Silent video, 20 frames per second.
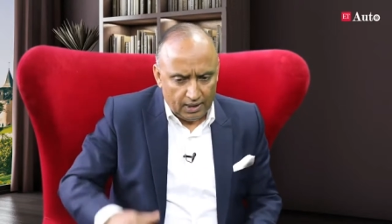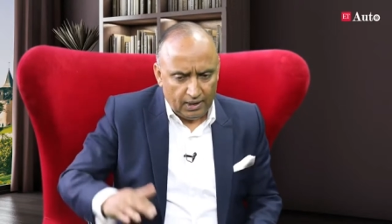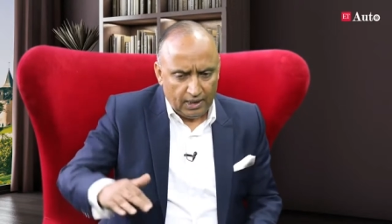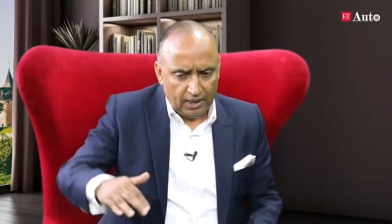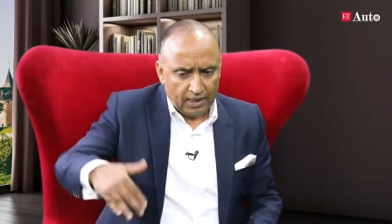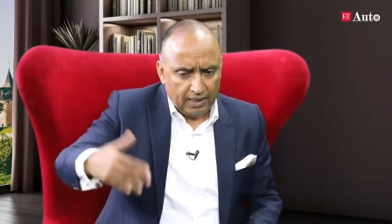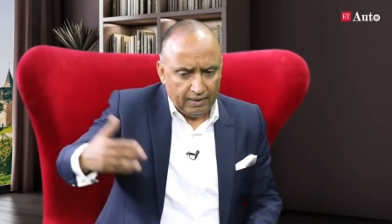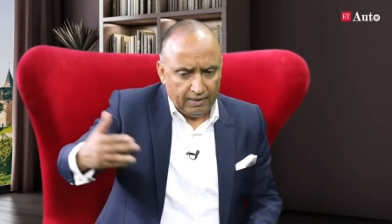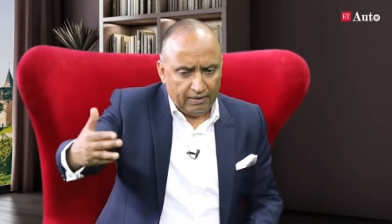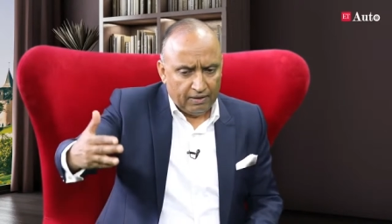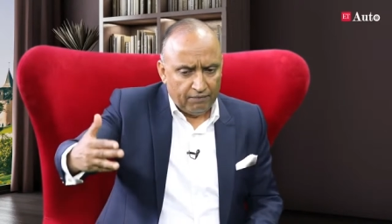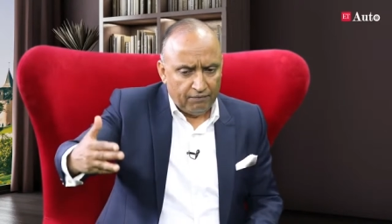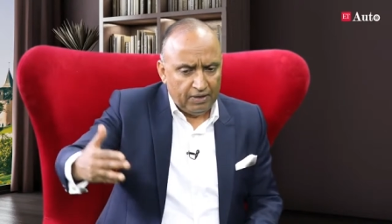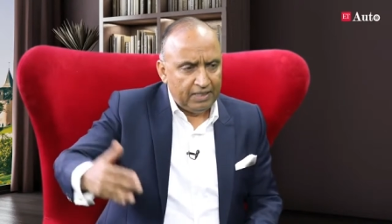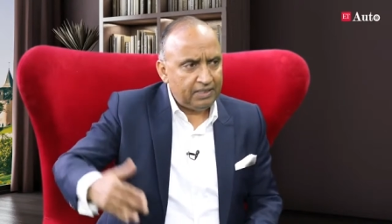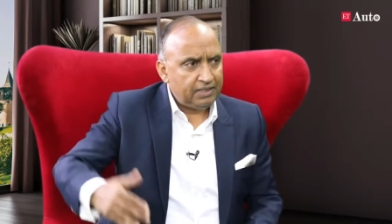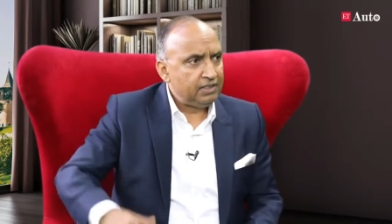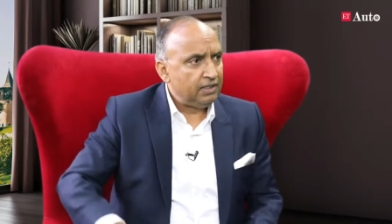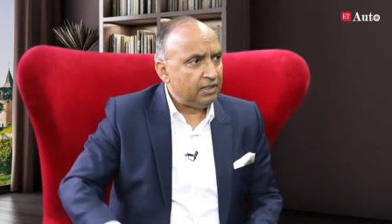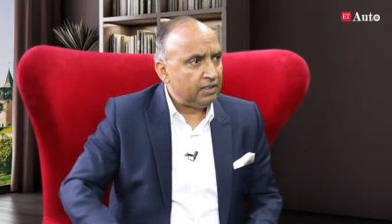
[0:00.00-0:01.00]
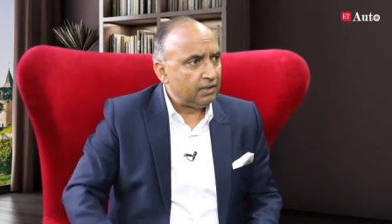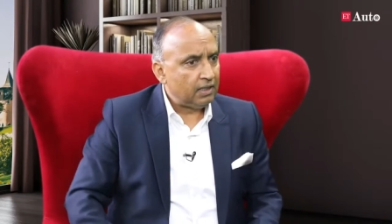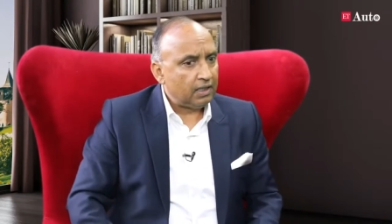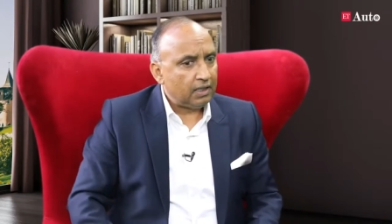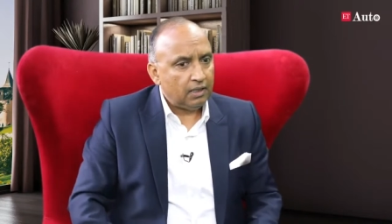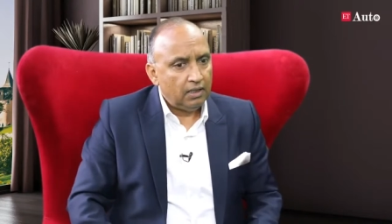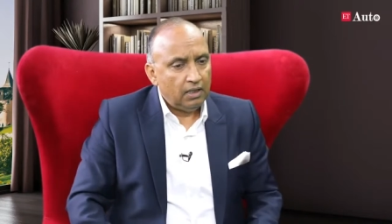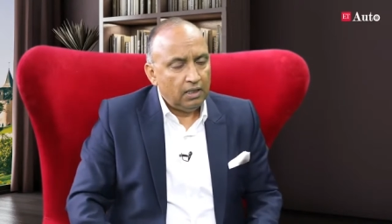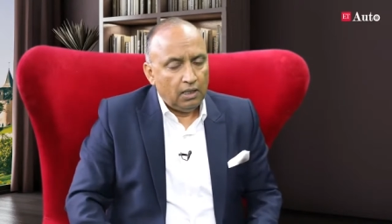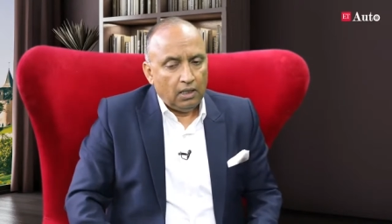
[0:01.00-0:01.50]
a village near that.
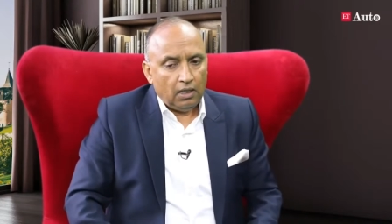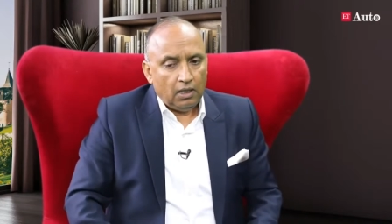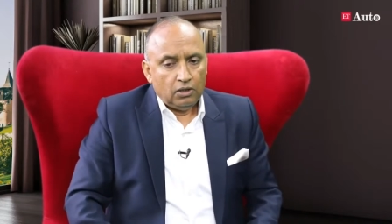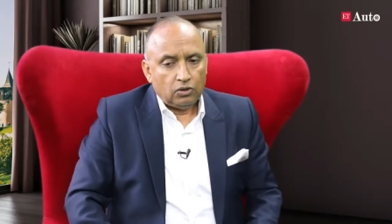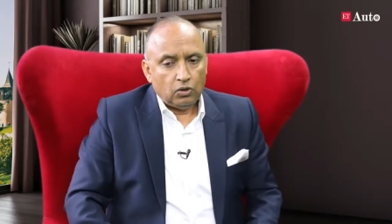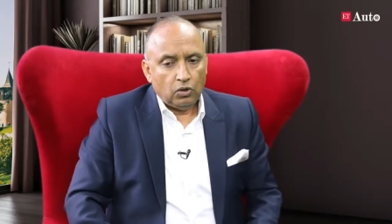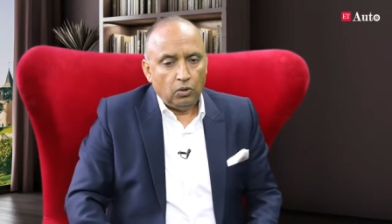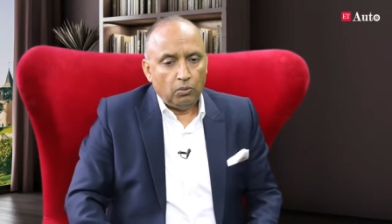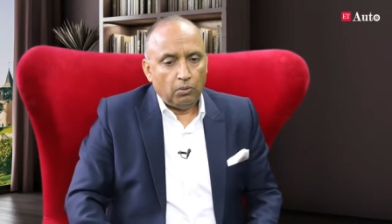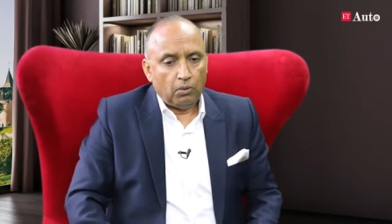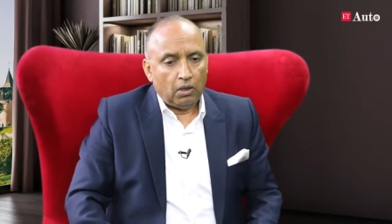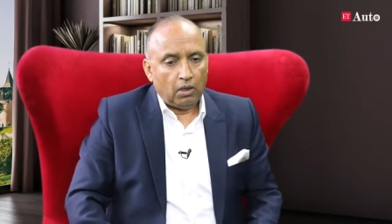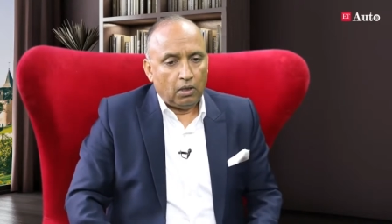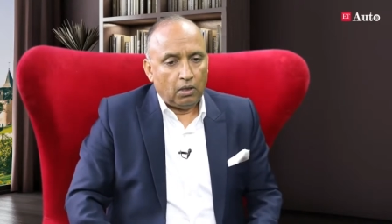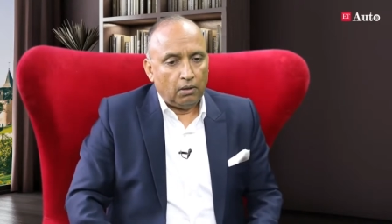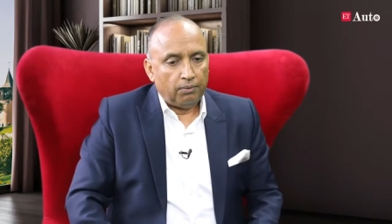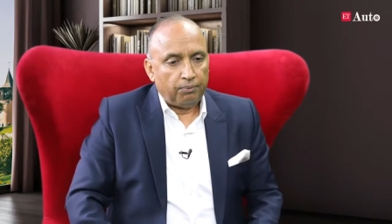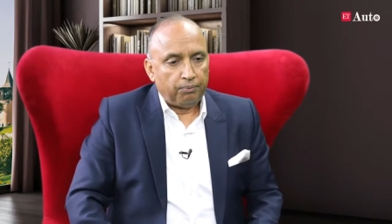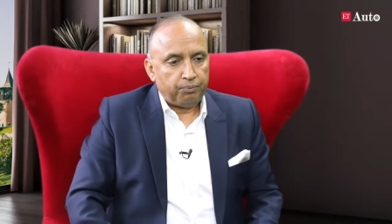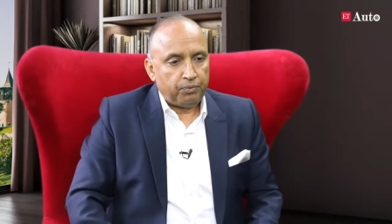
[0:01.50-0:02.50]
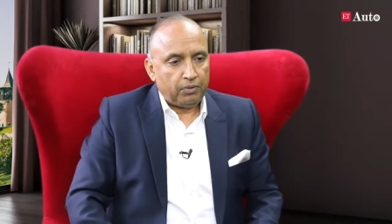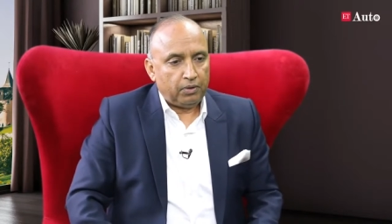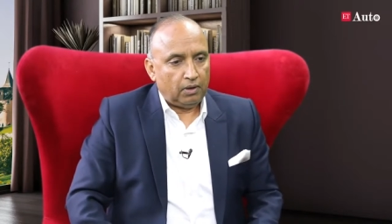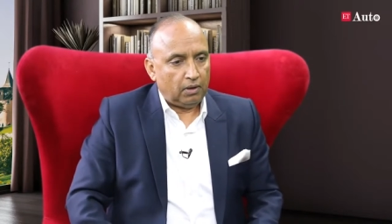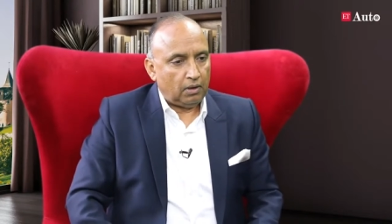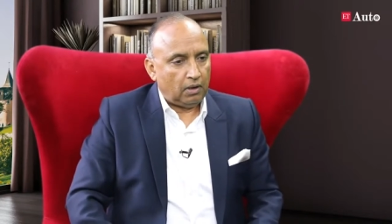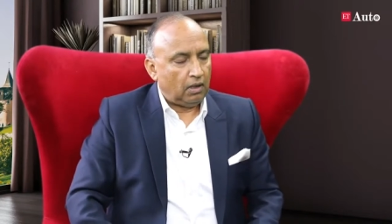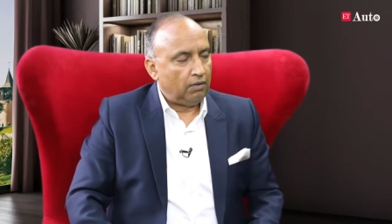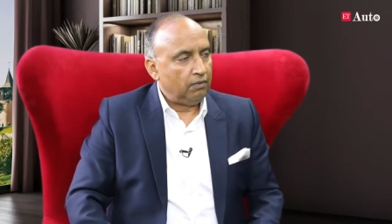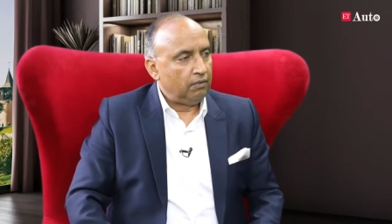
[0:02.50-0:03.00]
So
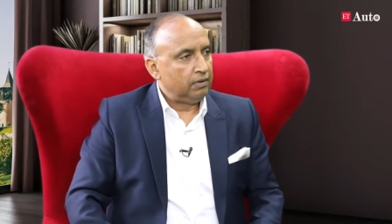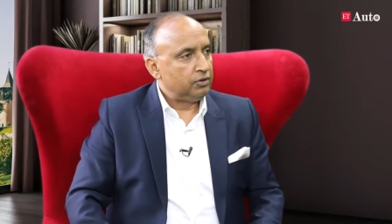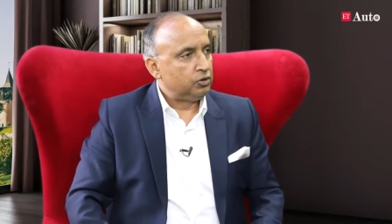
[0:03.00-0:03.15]
our